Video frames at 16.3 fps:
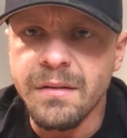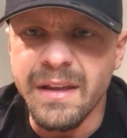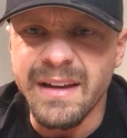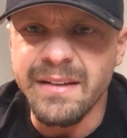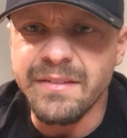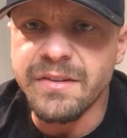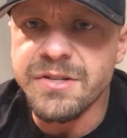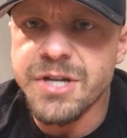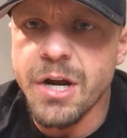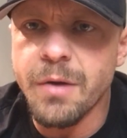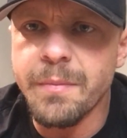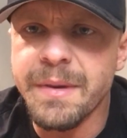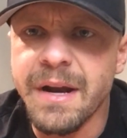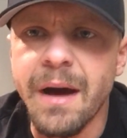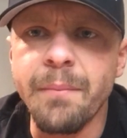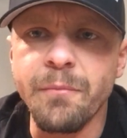Ladies and
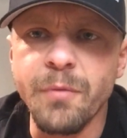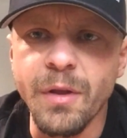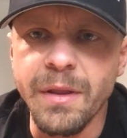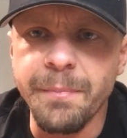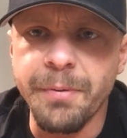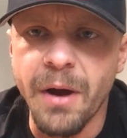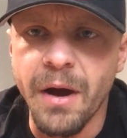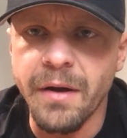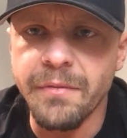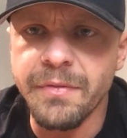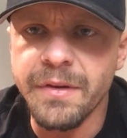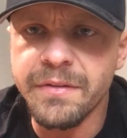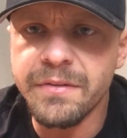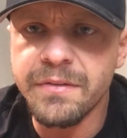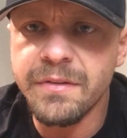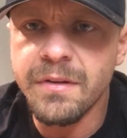gentlemen, I'm really proud of
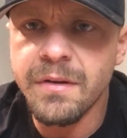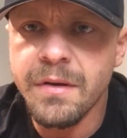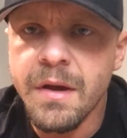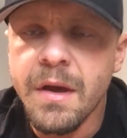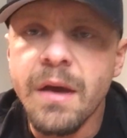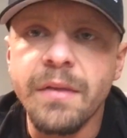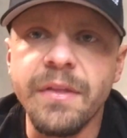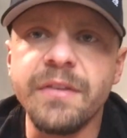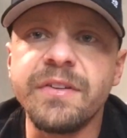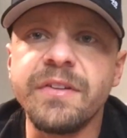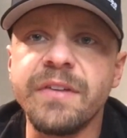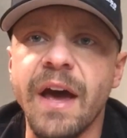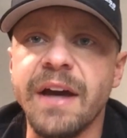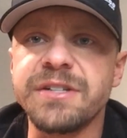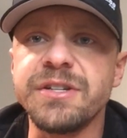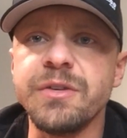this. This is
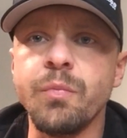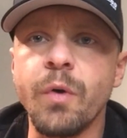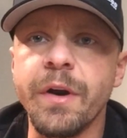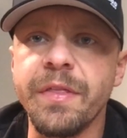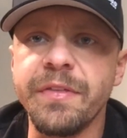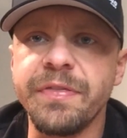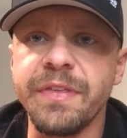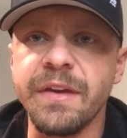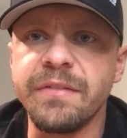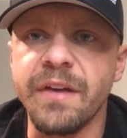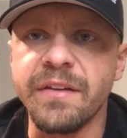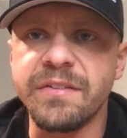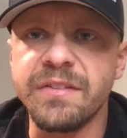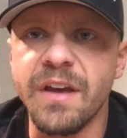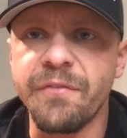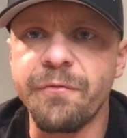actually one of the things I
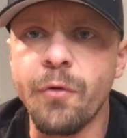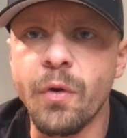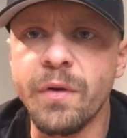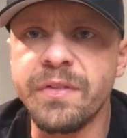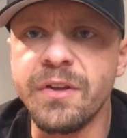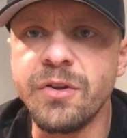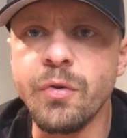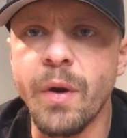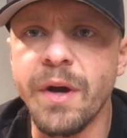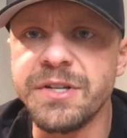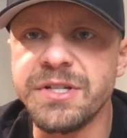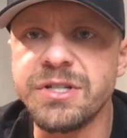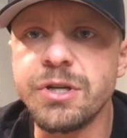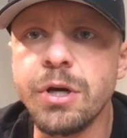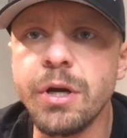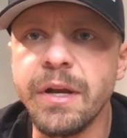set forth to do. I
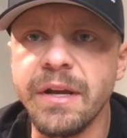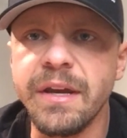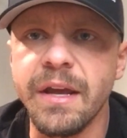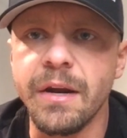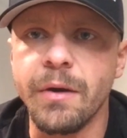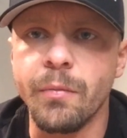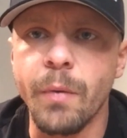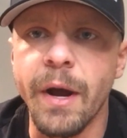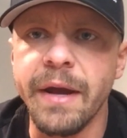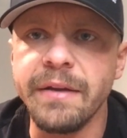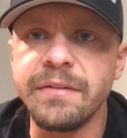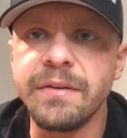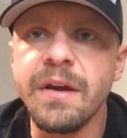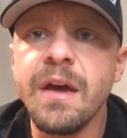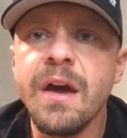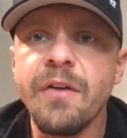just couldn't get it
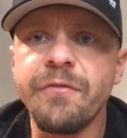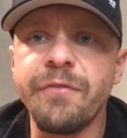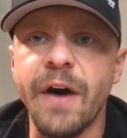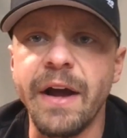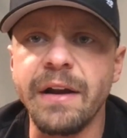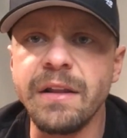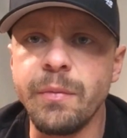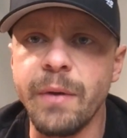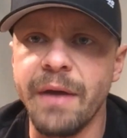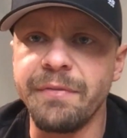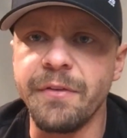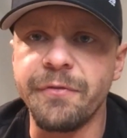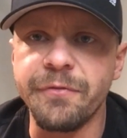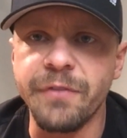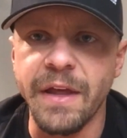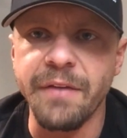right. Finally, we have
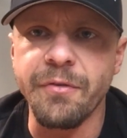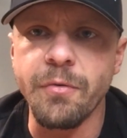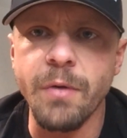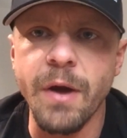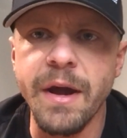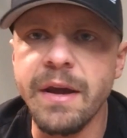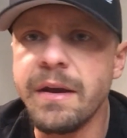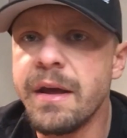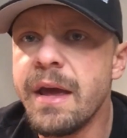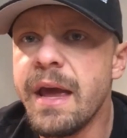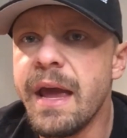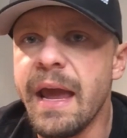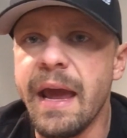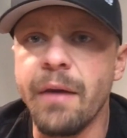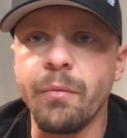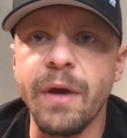the flavor right
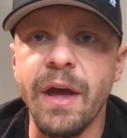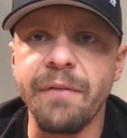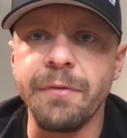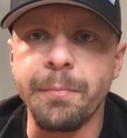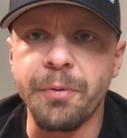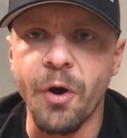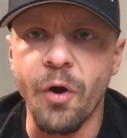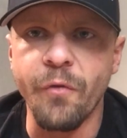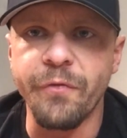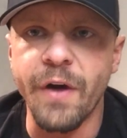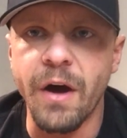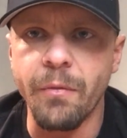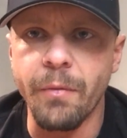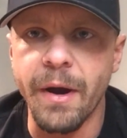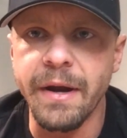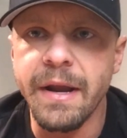and we have the
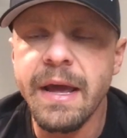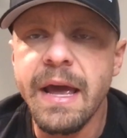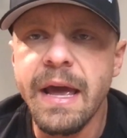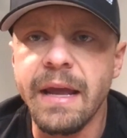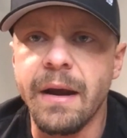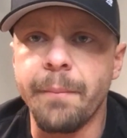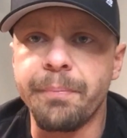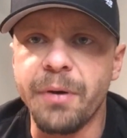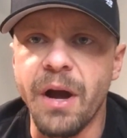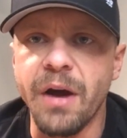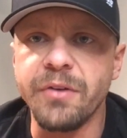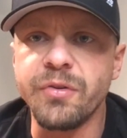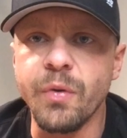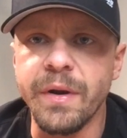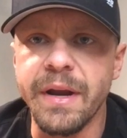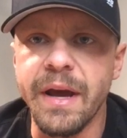profile right. And I'm
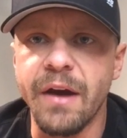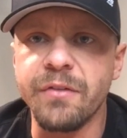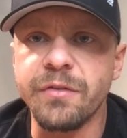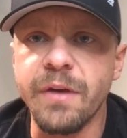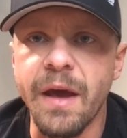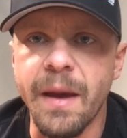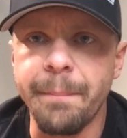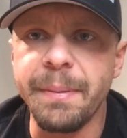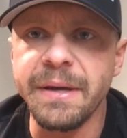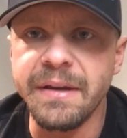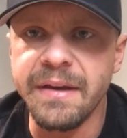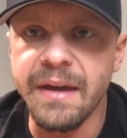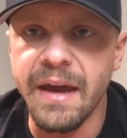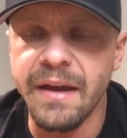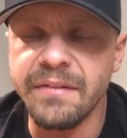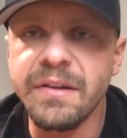proud to announce Epic
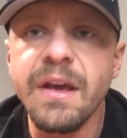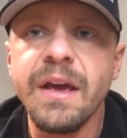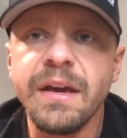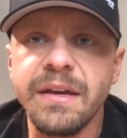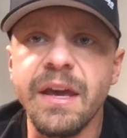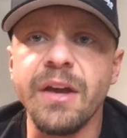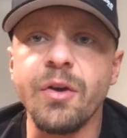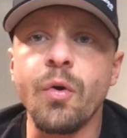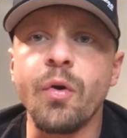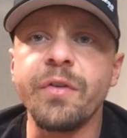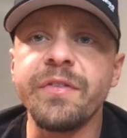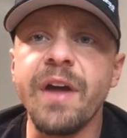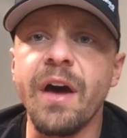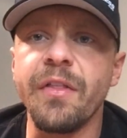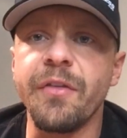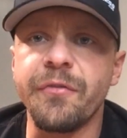Gains. Get
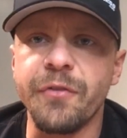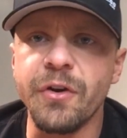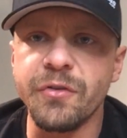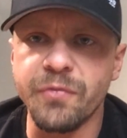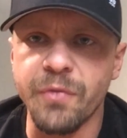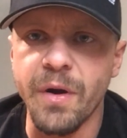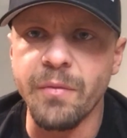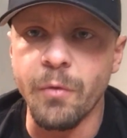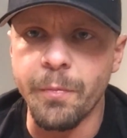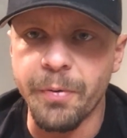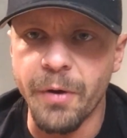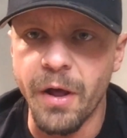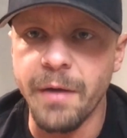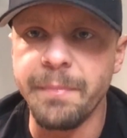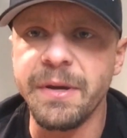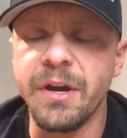yours now. The first run will
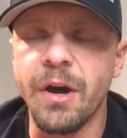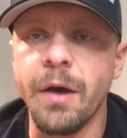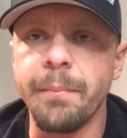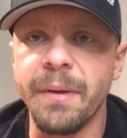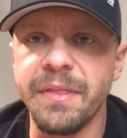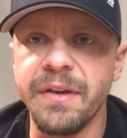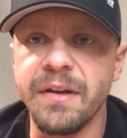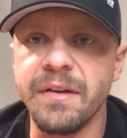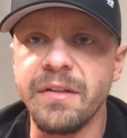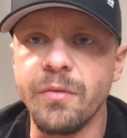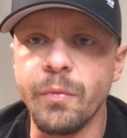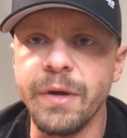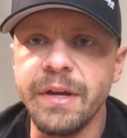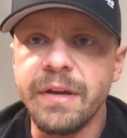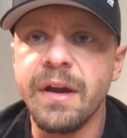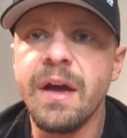probably be gone by the end of the
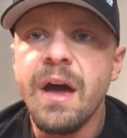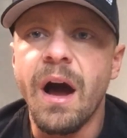week.